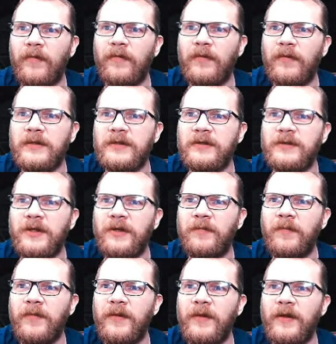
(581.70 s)
Well, listen,
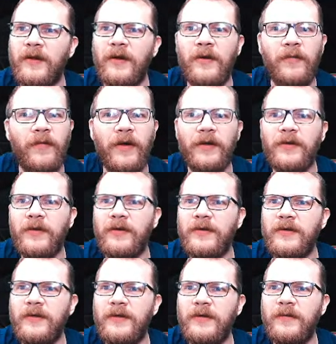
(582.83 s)
stream. Well,
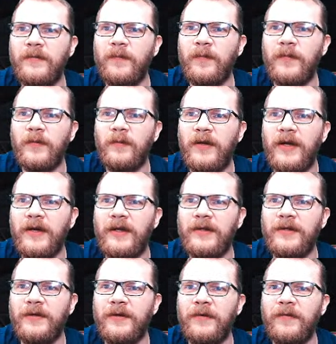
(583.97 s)
you do you. Play
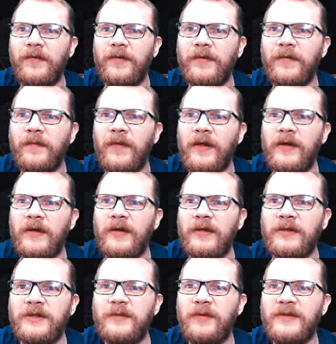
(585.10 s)
Elden Ring if you want.
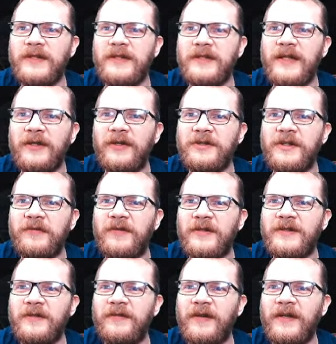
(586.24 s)
Full six star to RJ
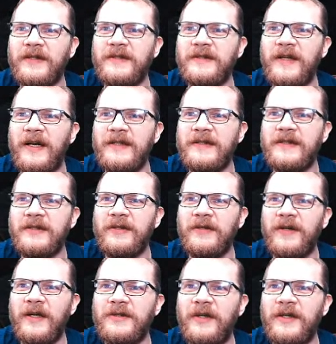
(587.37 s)
Foster. Next. Nice.
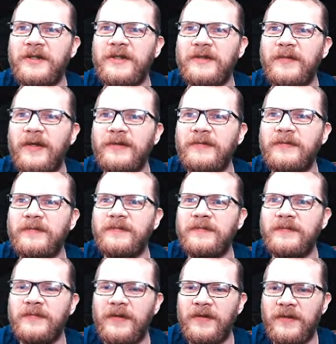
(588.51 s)
Congratulations, man.
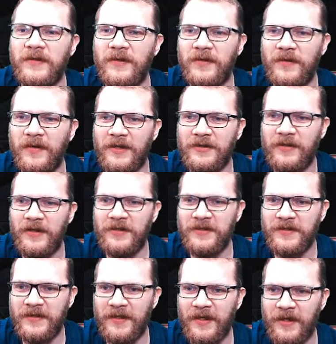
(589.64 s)

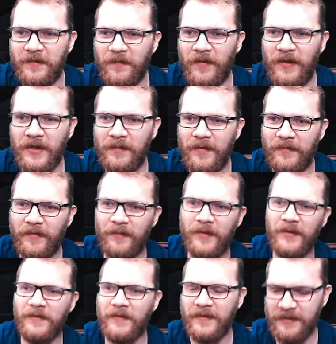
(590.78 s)
Congratulations. And again, welcome
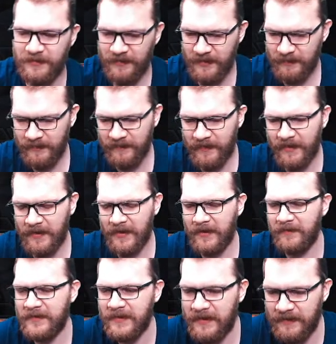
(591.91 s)
everybody to the stream. If I
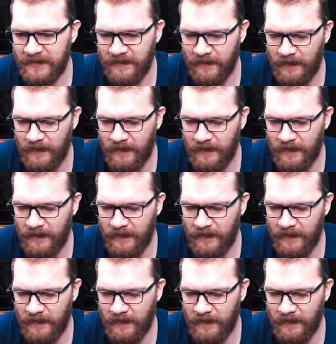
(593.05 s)
haven't said